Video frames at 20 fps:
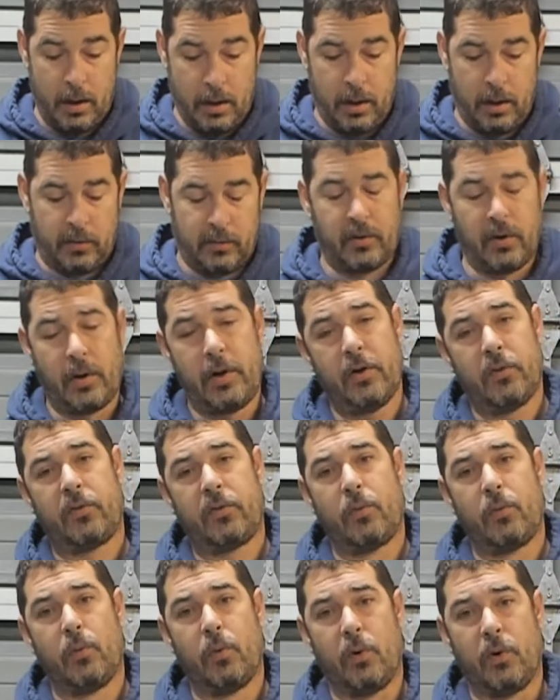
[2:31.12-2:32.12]
So here's
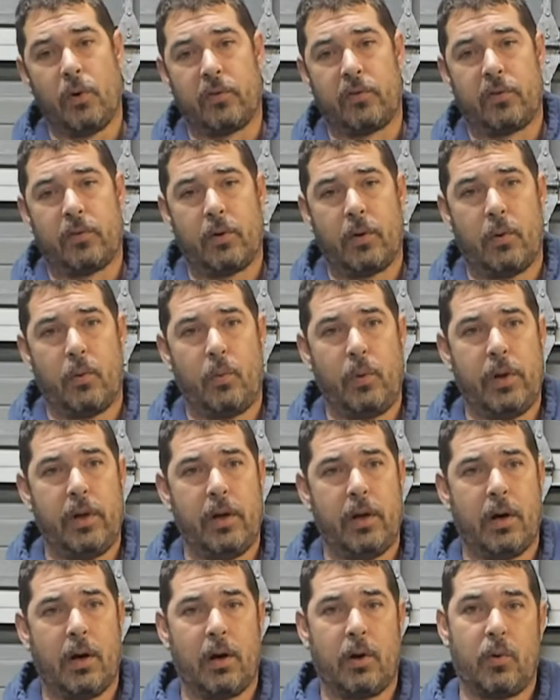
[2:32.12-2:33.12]
the rules. We
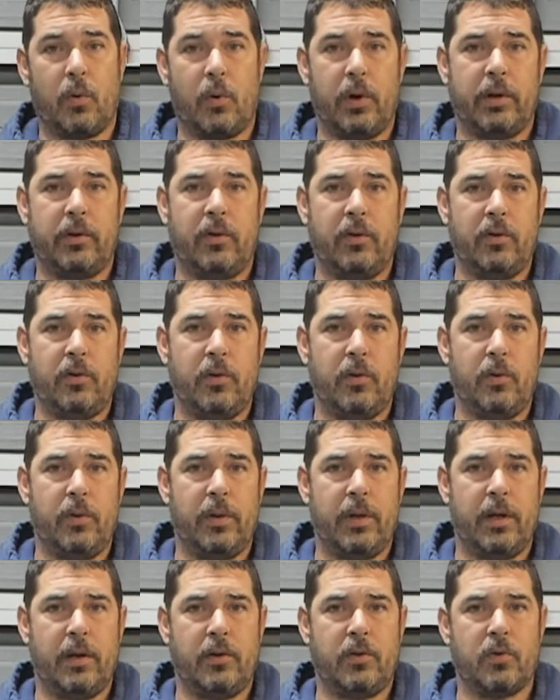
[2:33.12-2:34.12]
are going to do
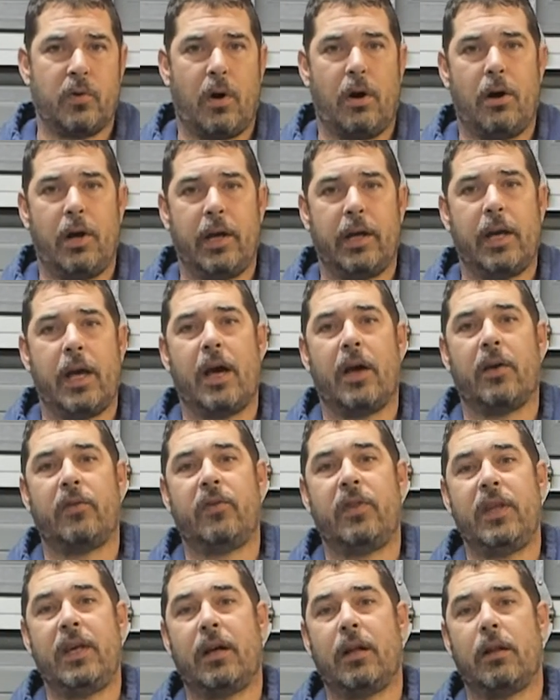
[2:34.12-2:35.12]
the drawing as
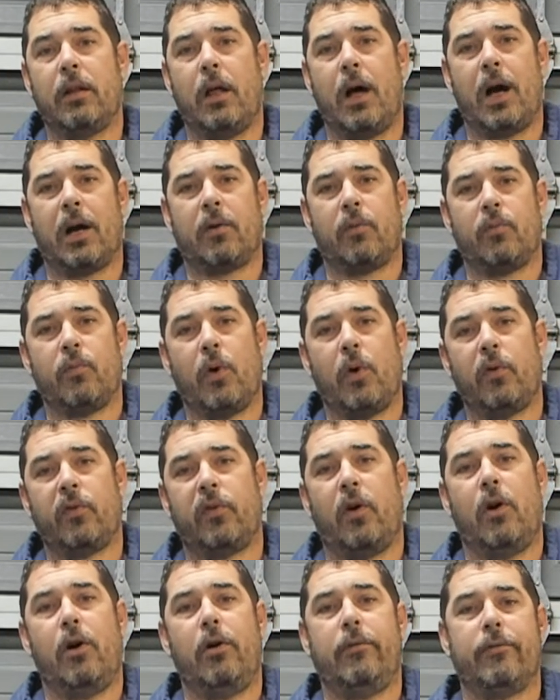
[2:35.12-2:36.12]
the clock rolls
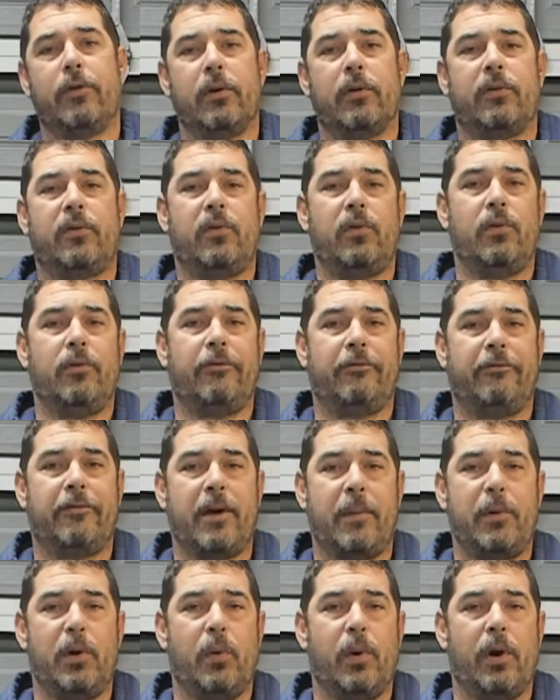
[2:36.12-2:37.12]
over to
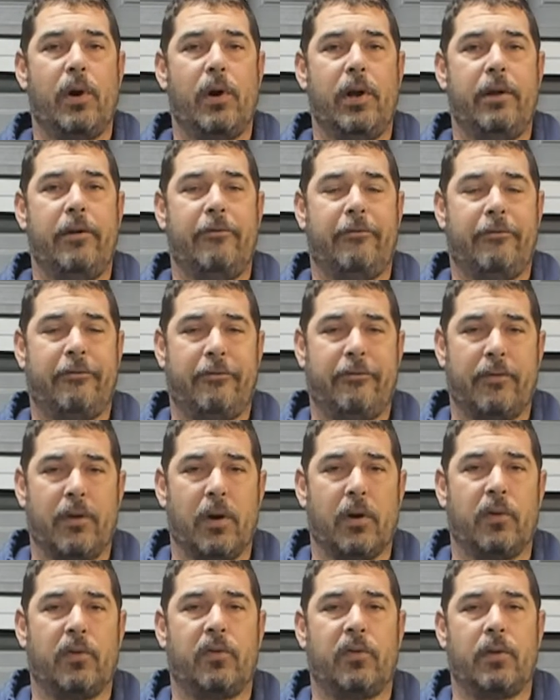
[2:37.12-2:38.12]
February
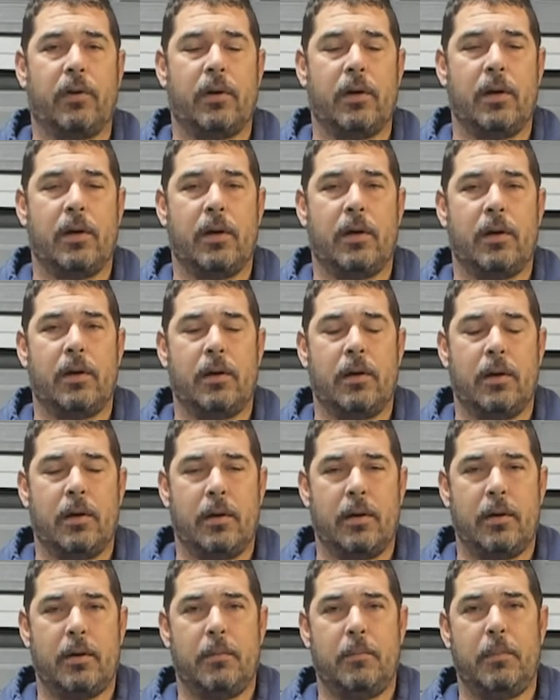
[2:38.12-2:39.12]
1st,
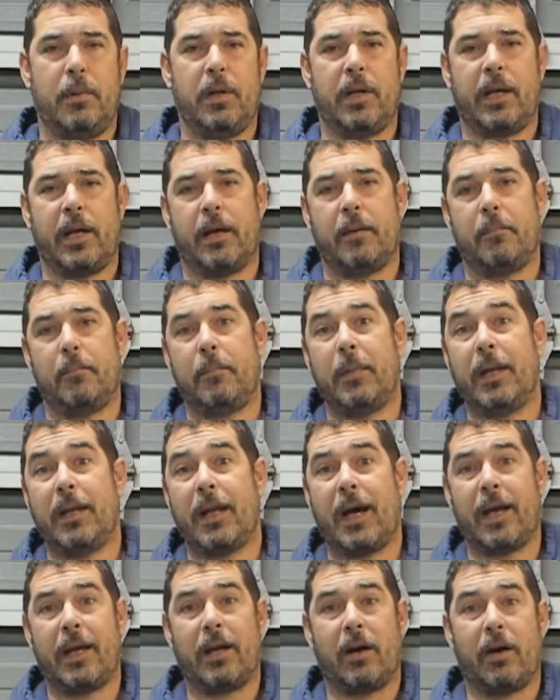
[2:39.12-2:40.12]
meaning at
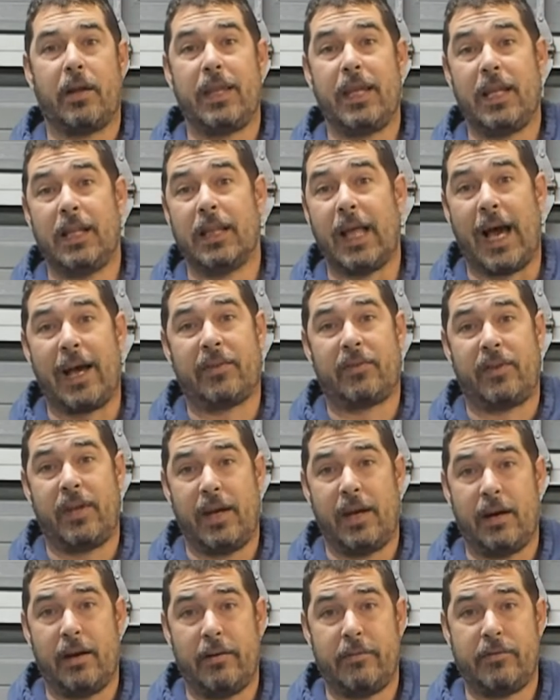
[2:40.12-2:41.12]
midnight on the last
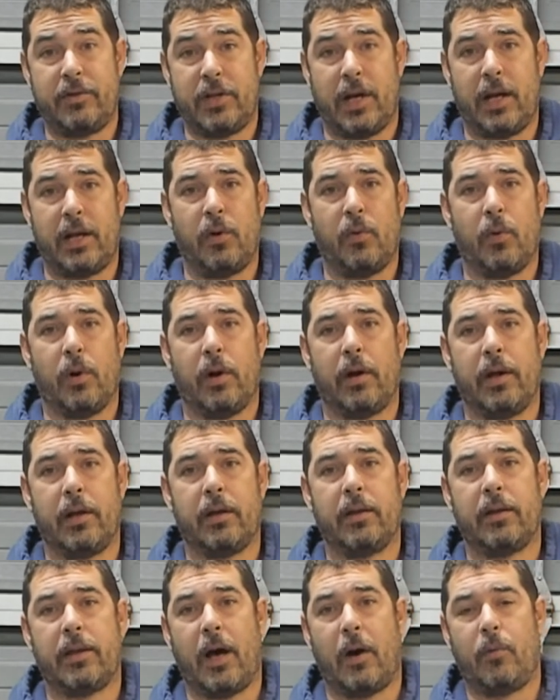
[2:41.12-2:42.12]
day of January.
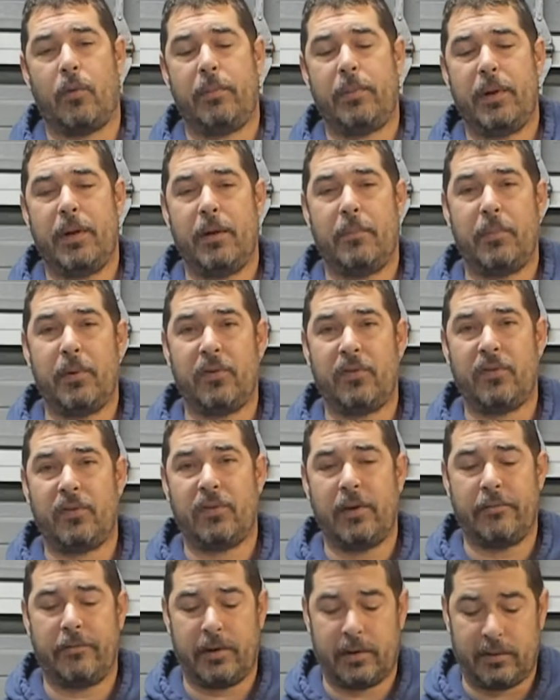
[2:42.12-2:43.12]
That will be
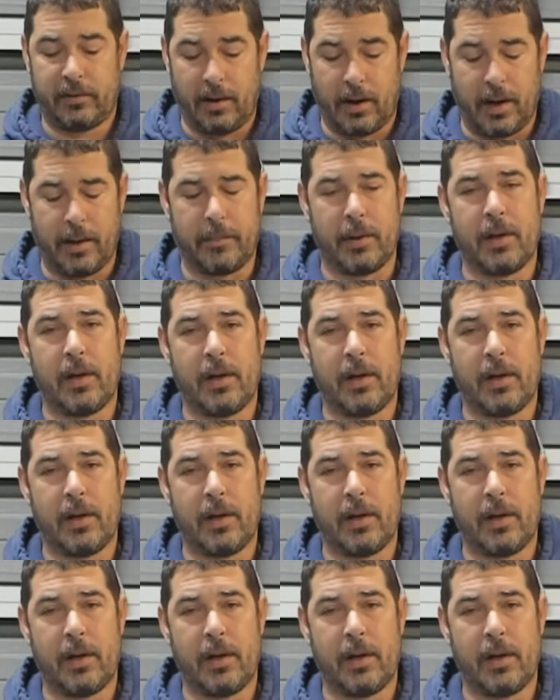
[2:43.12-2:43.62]
Pacific time.